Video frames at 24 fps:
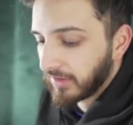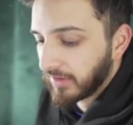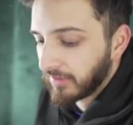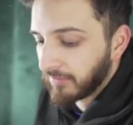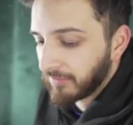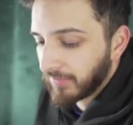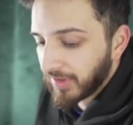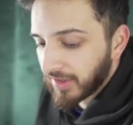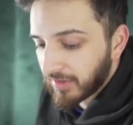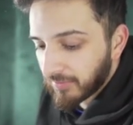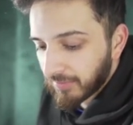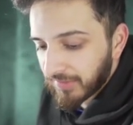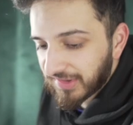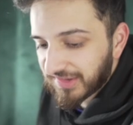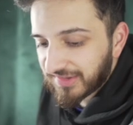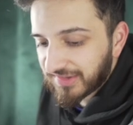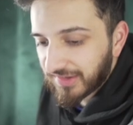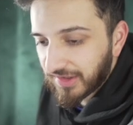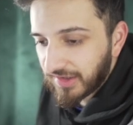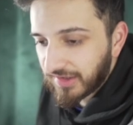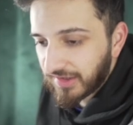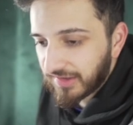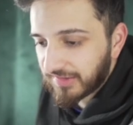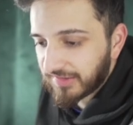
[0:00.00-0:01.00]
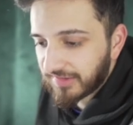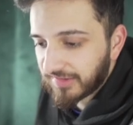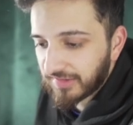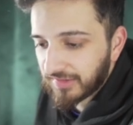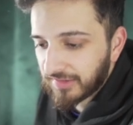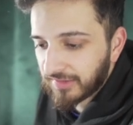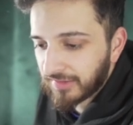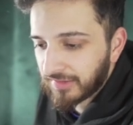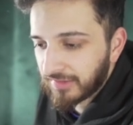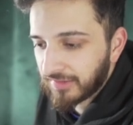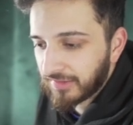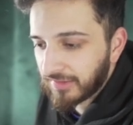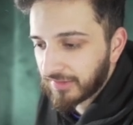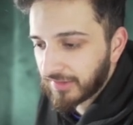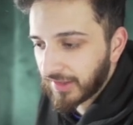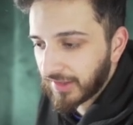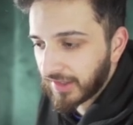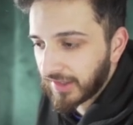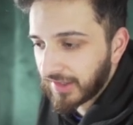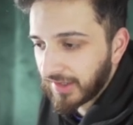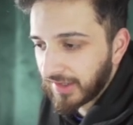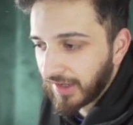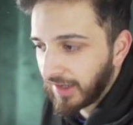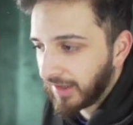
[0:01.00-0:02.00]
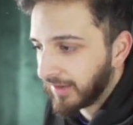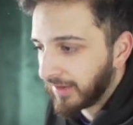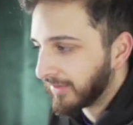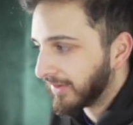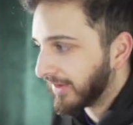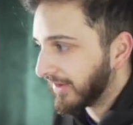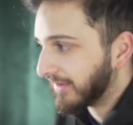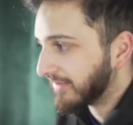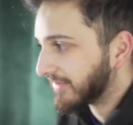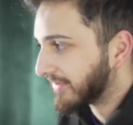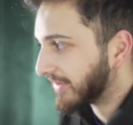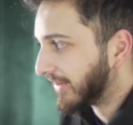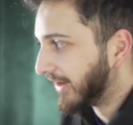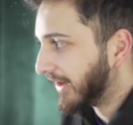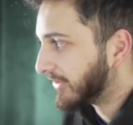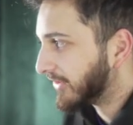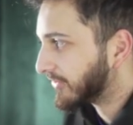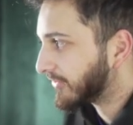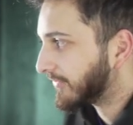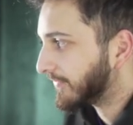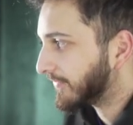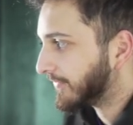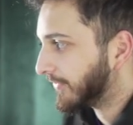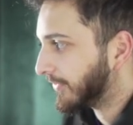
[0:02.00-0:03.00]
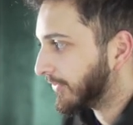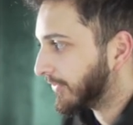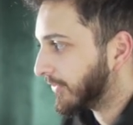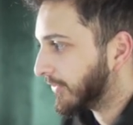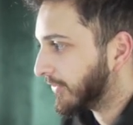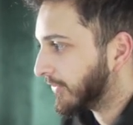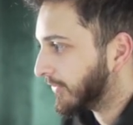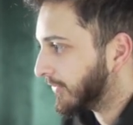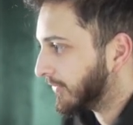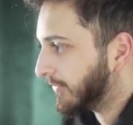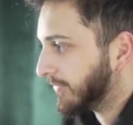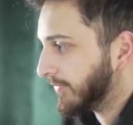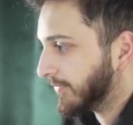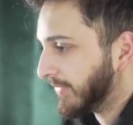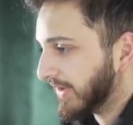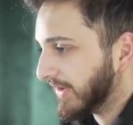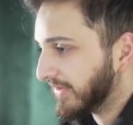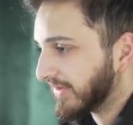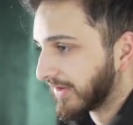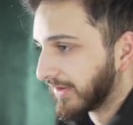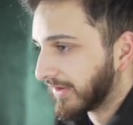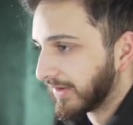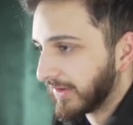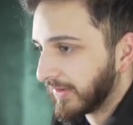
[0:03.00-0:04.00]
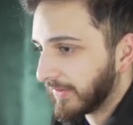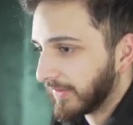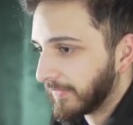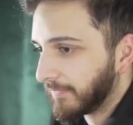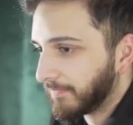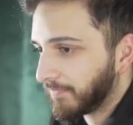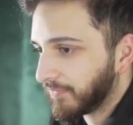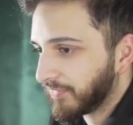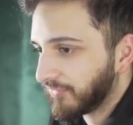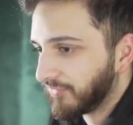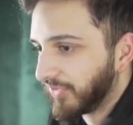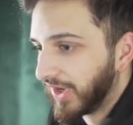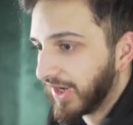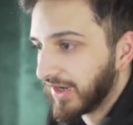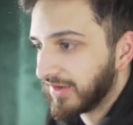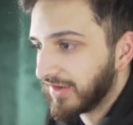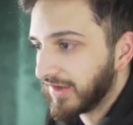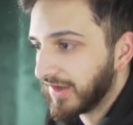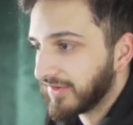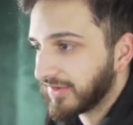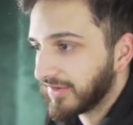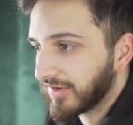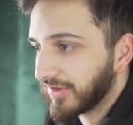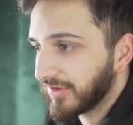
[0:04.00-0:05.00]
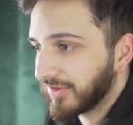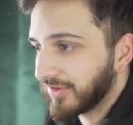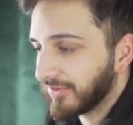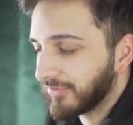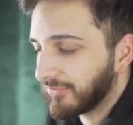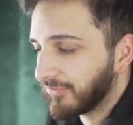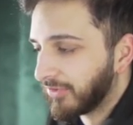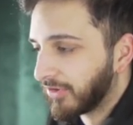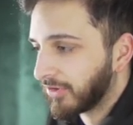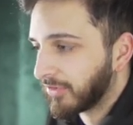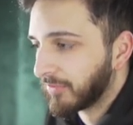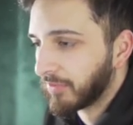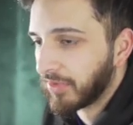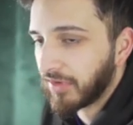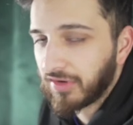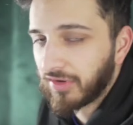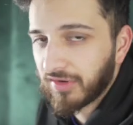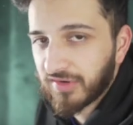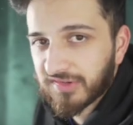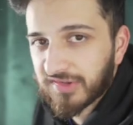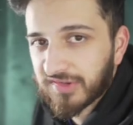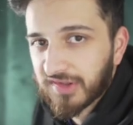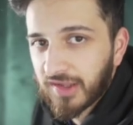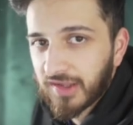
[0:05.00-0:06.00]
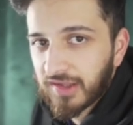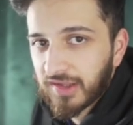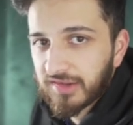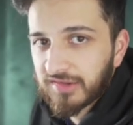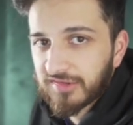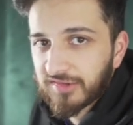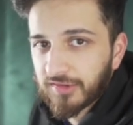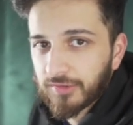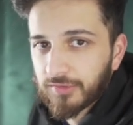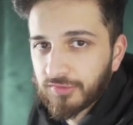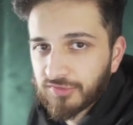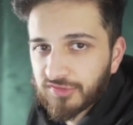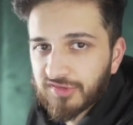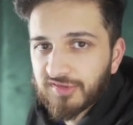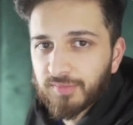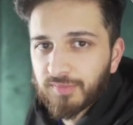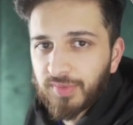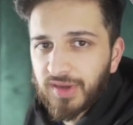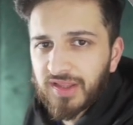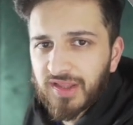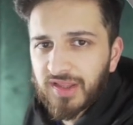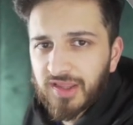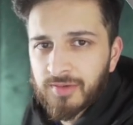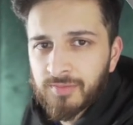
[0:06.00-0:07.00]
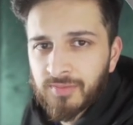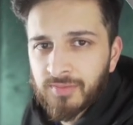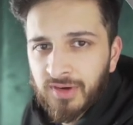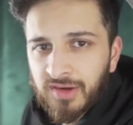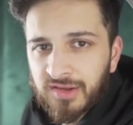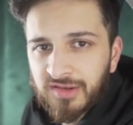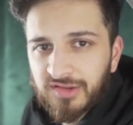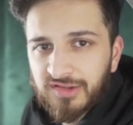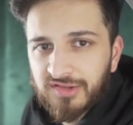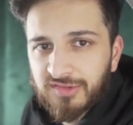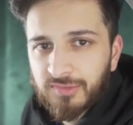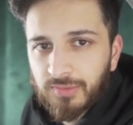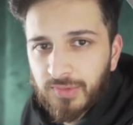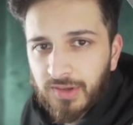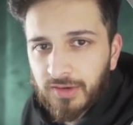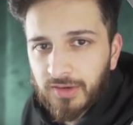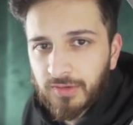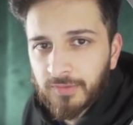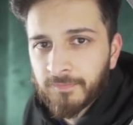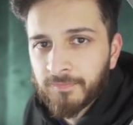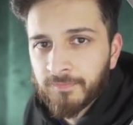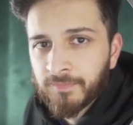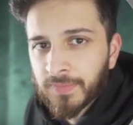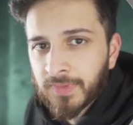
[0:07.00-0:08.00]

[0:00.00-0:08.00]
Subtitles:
make mistakes, and they can get slashed for basically validating the wrong blocks, so just bear that in mind as well.